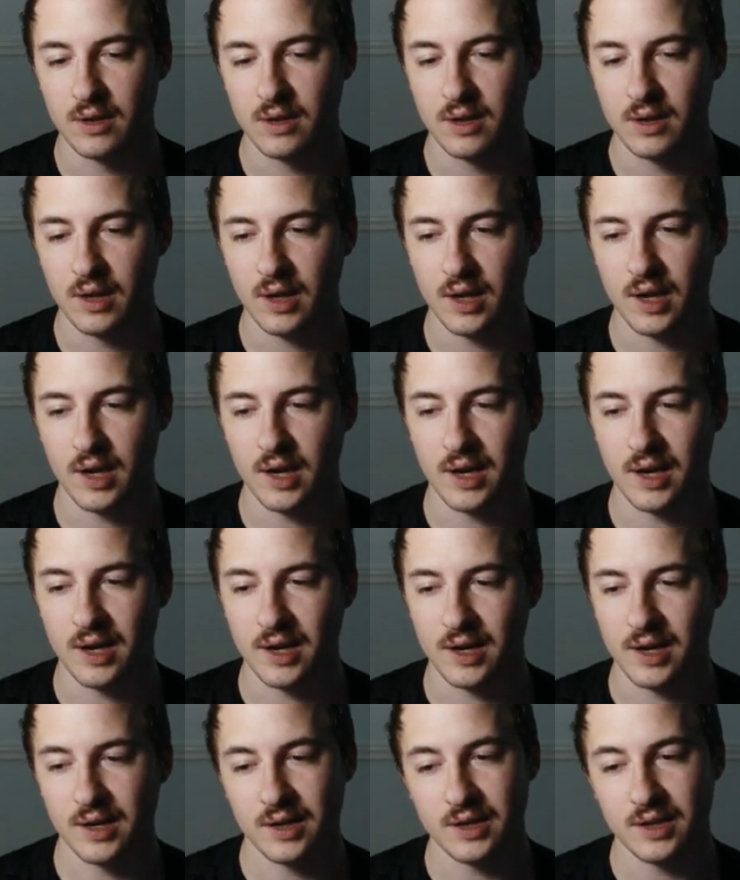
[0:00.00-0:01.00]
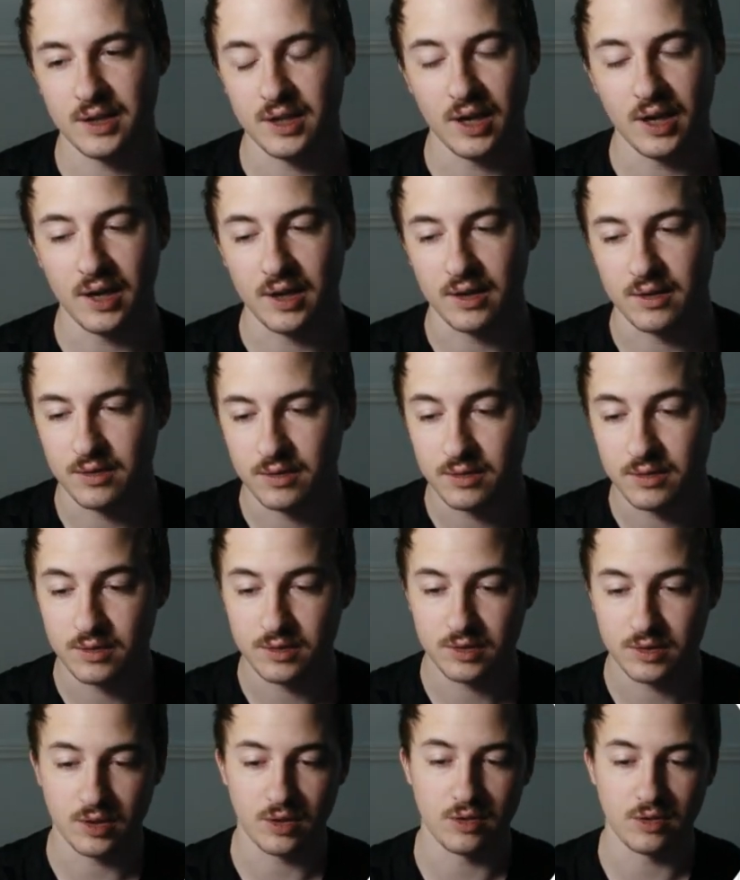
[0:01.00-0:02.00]
And yeah,
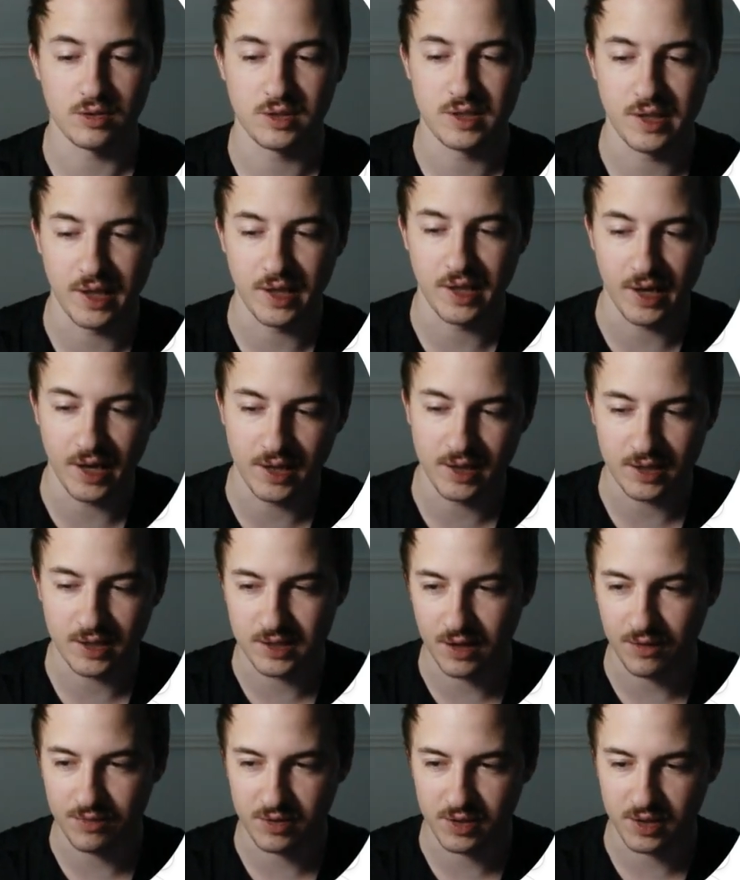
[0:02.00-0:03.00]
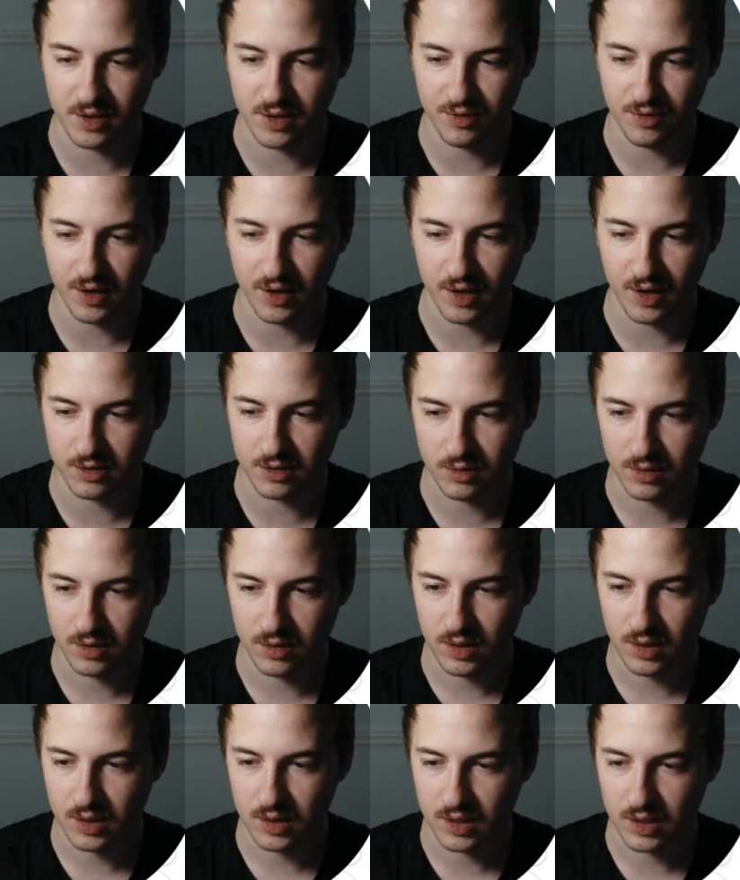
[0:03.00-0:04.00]
so there's that. That's definitely a factor.
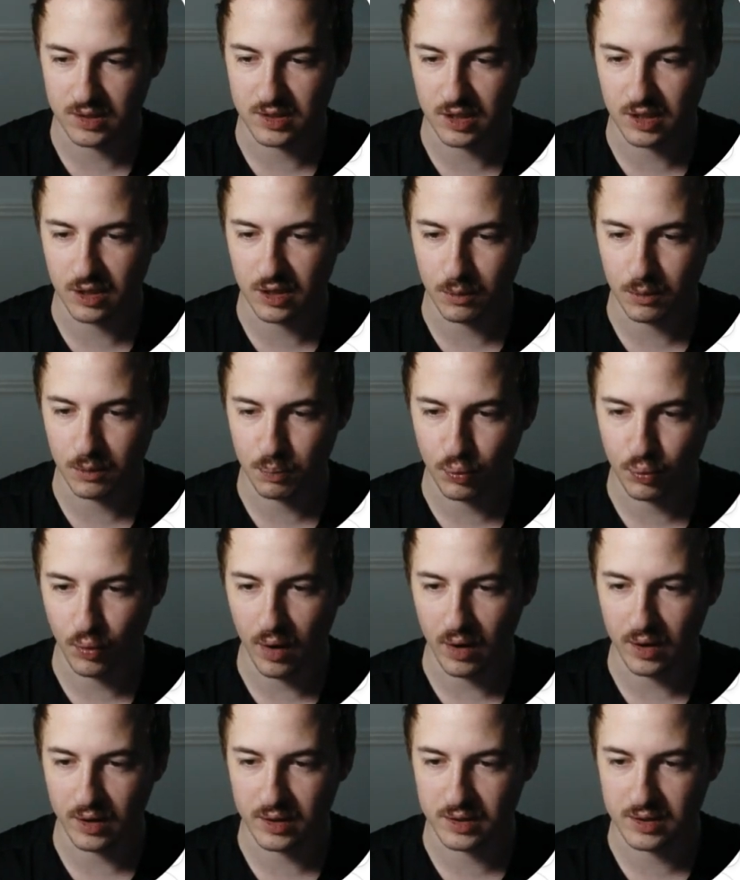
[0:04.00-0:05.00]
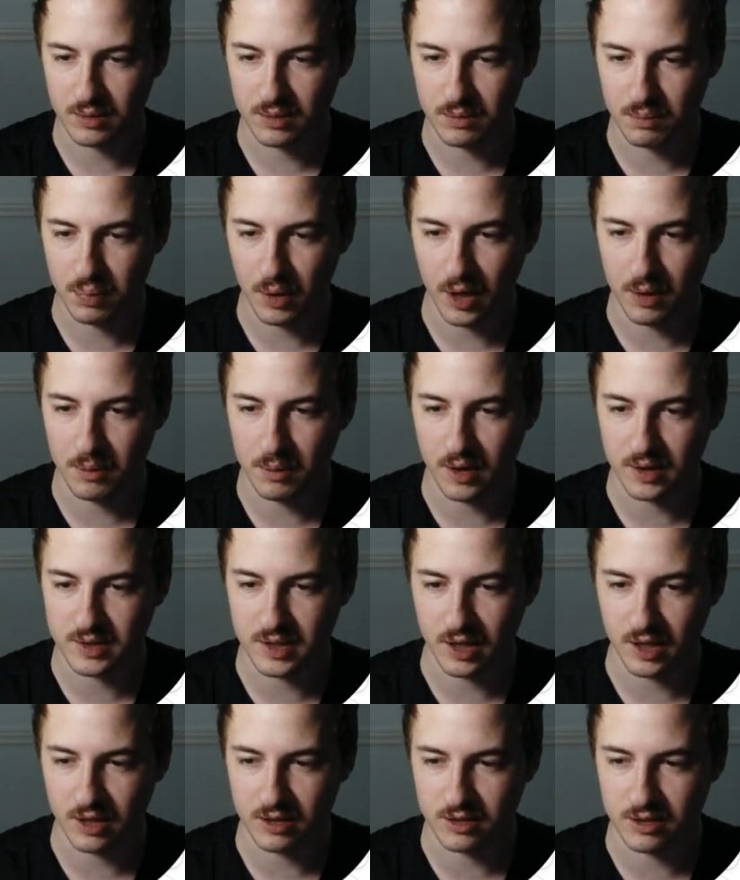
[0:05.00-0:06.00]
Consider product buy box
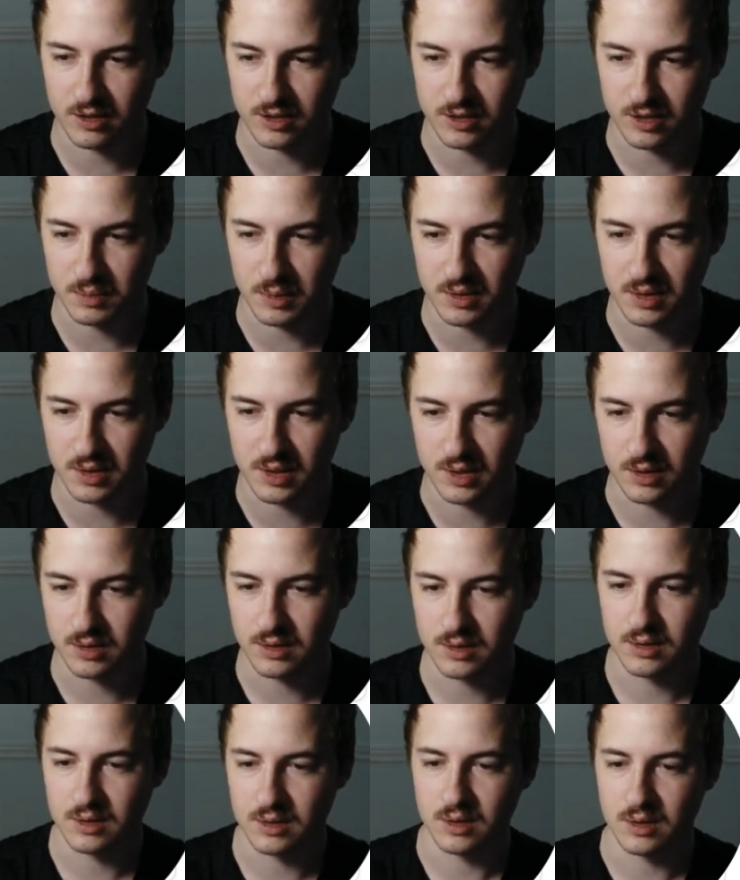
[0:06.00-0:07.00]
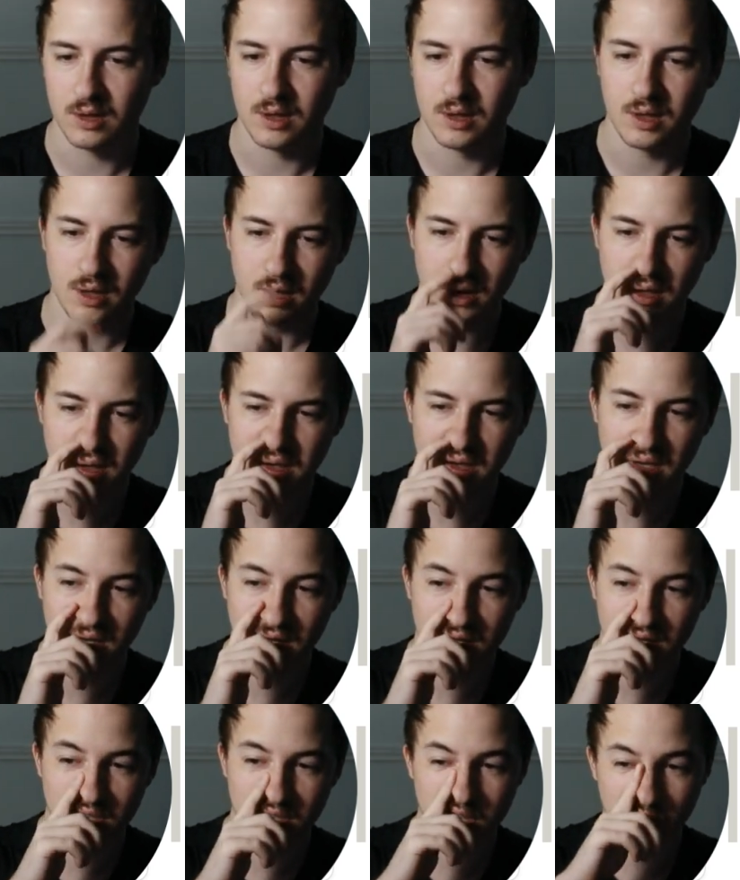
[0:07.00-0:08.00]
eligibility.
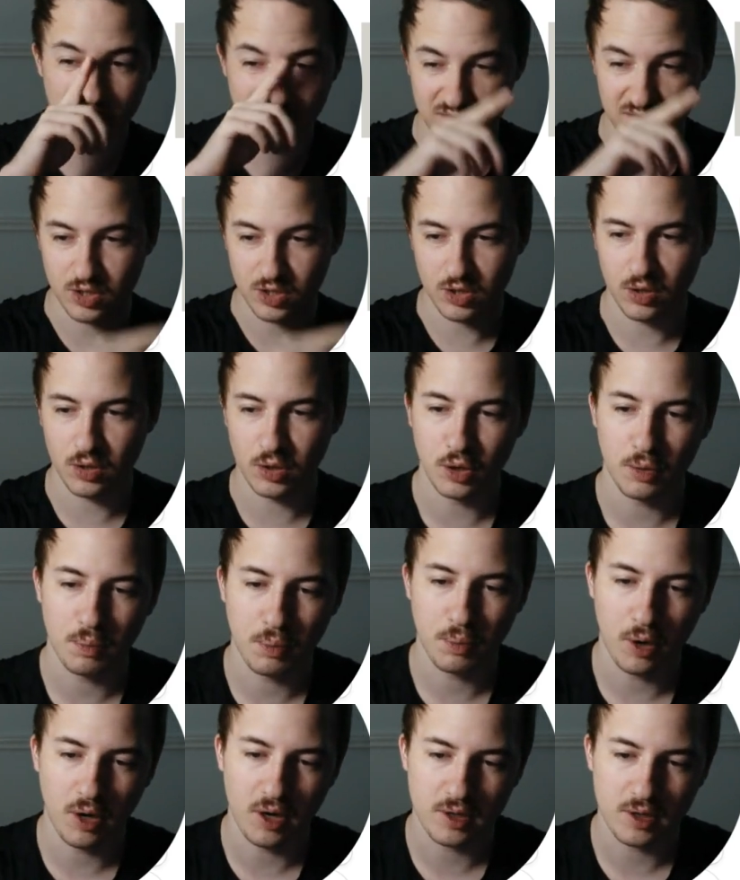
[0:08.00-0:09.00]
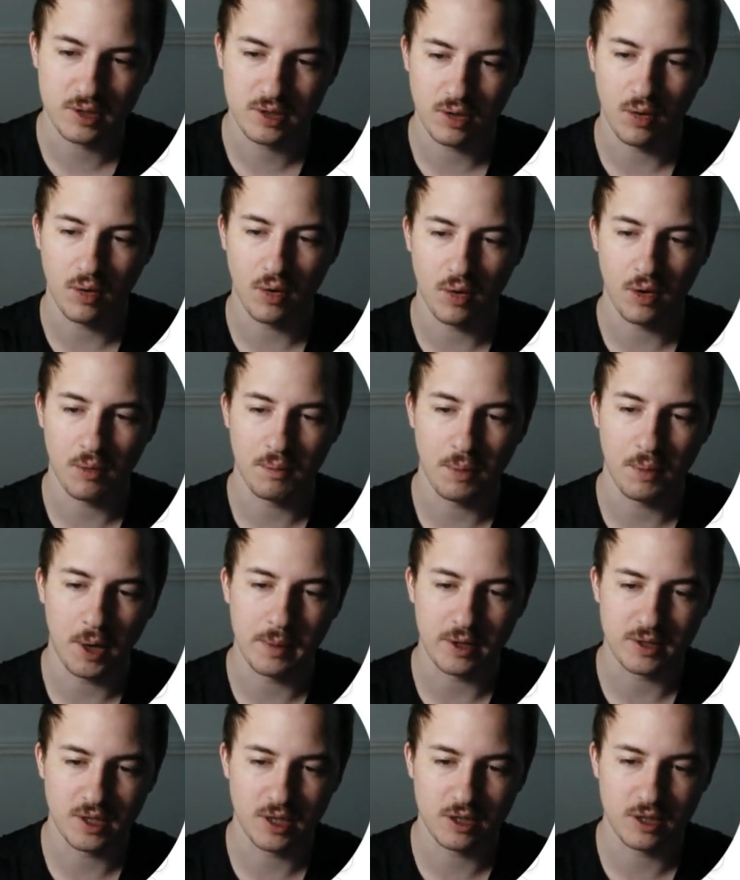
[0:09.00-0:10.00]
So ensure your products are buy
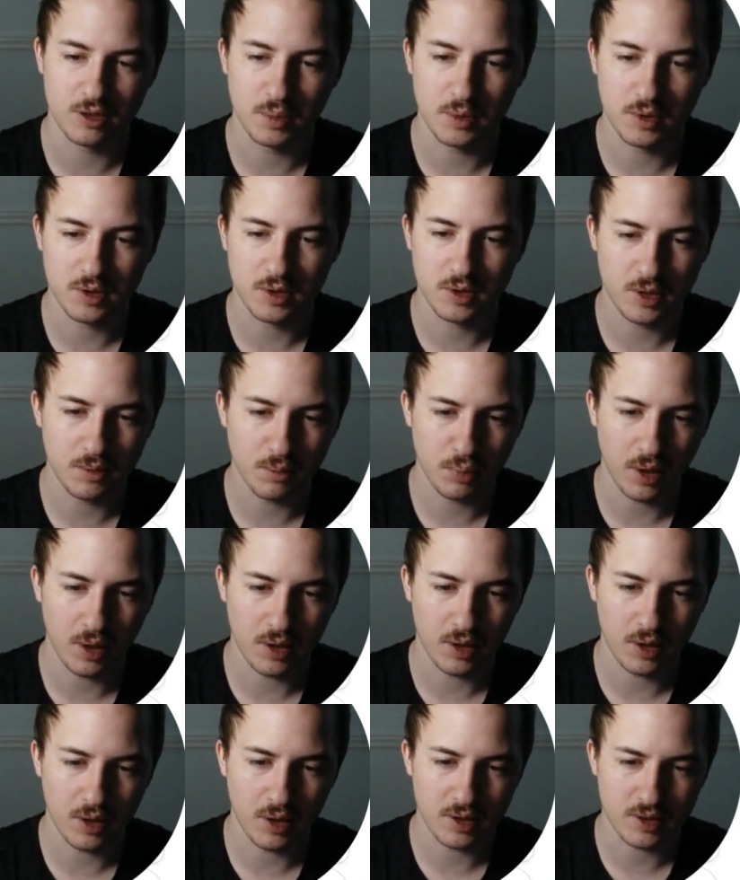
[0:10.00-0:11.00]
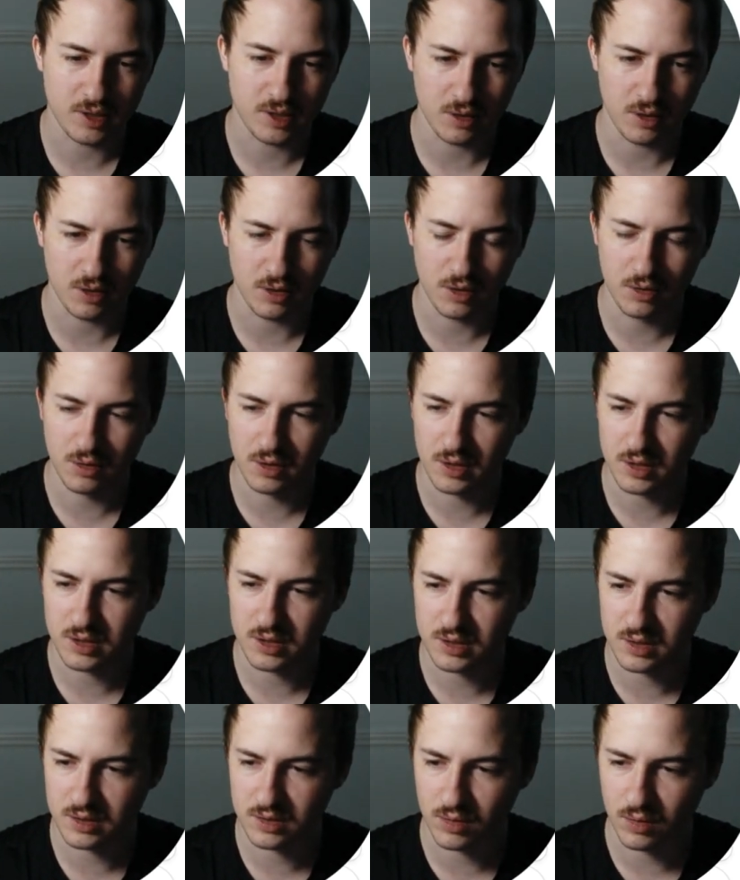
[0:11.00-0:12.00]
box eligible. Some products, especially new
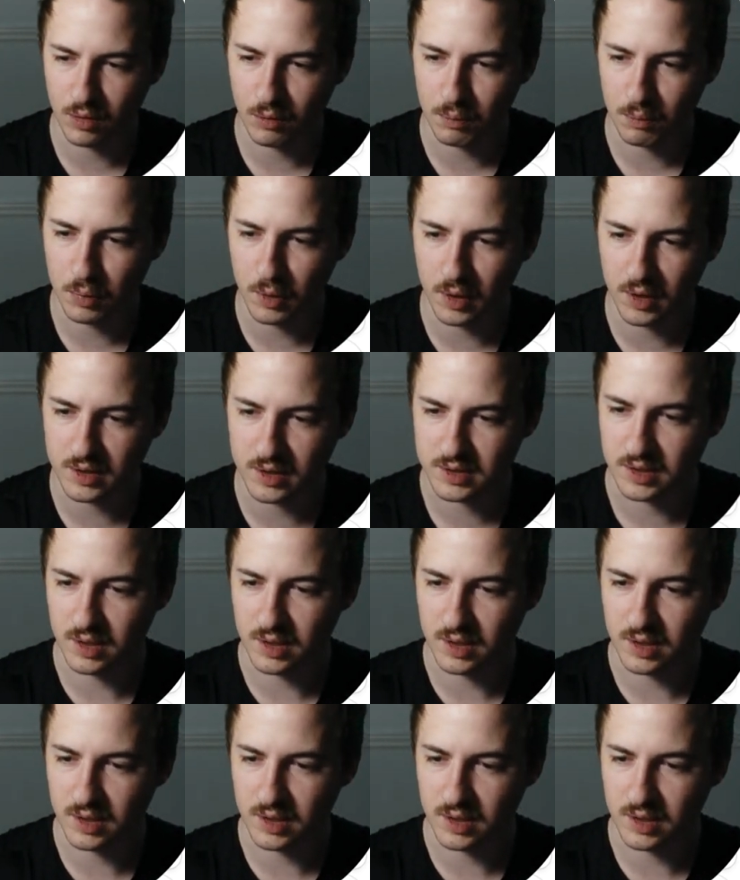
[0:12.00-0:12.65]
listings or products in